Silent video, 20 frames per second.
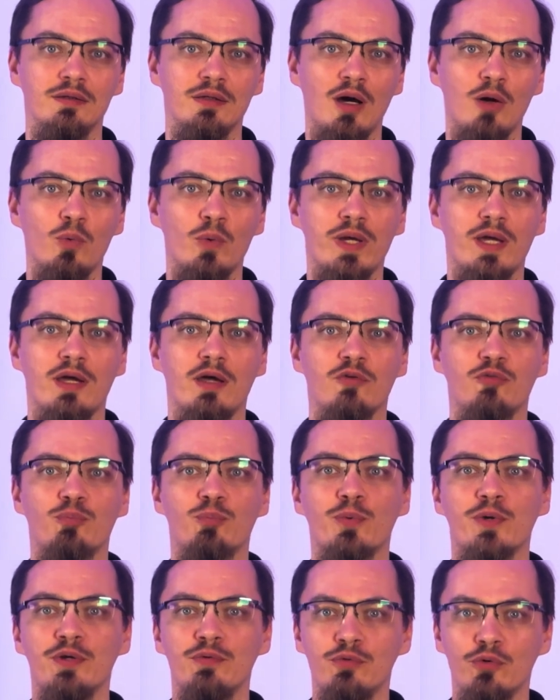now we have
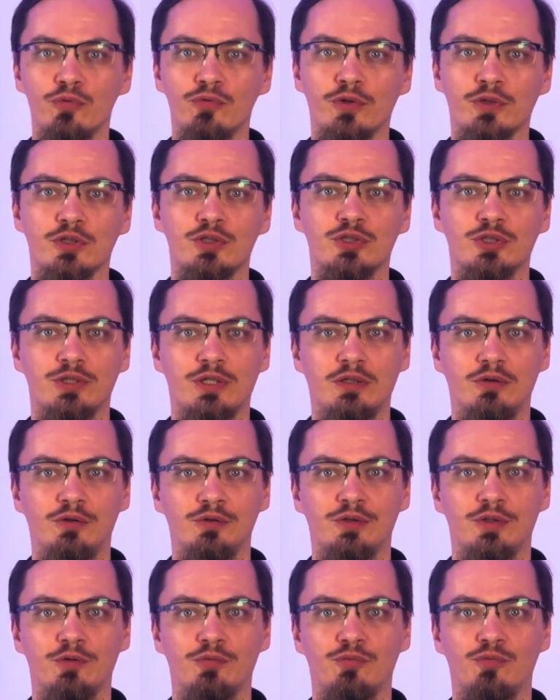preview
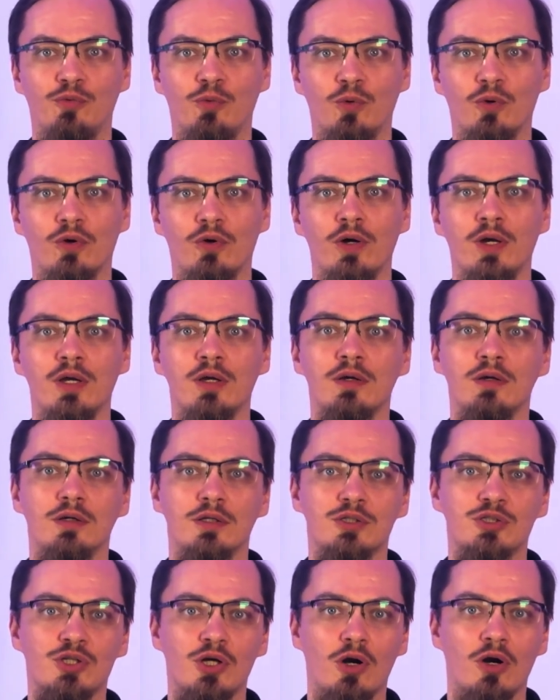functionality for
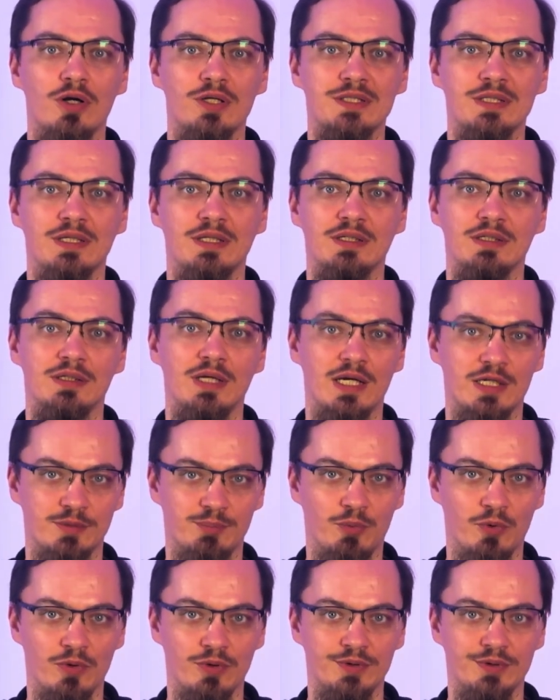charts and
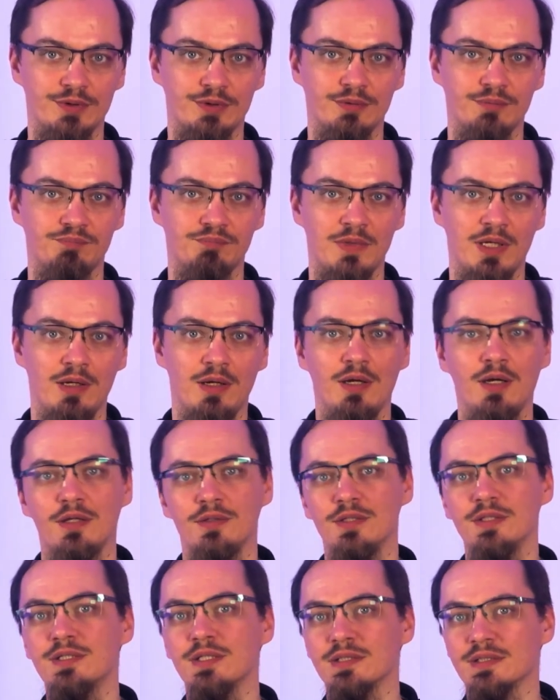dashboards.
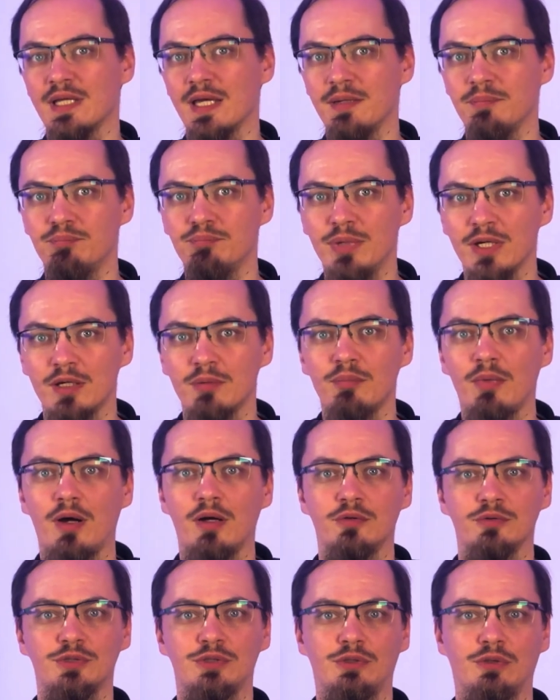This is a big
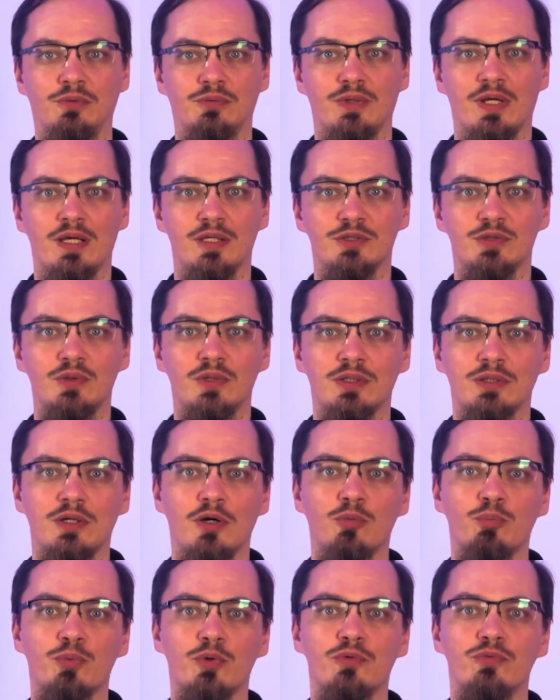milestone as you can
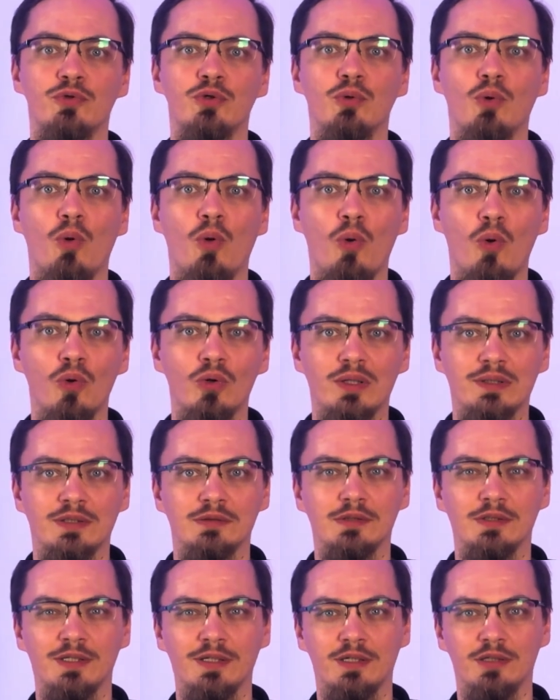now preview all
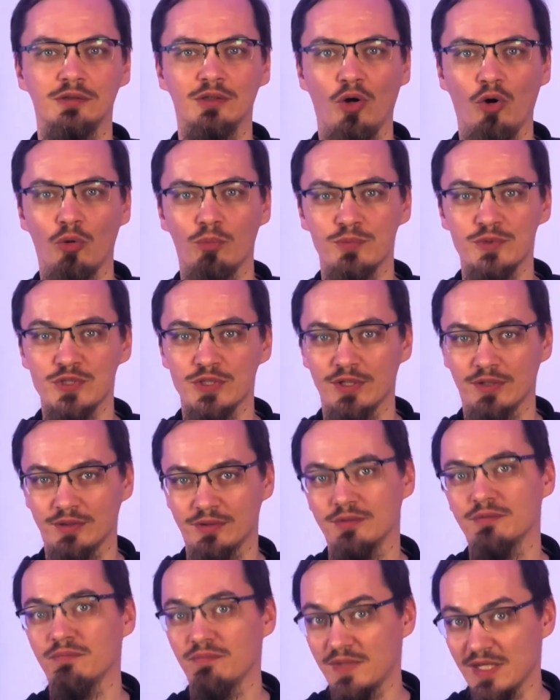analytical
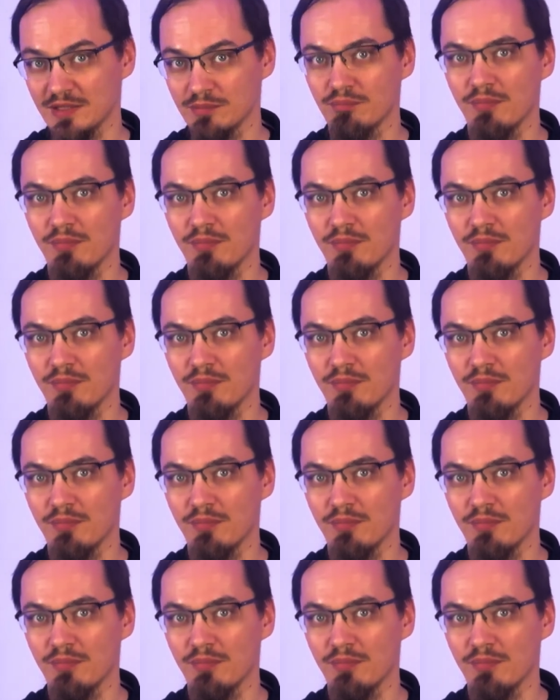objects that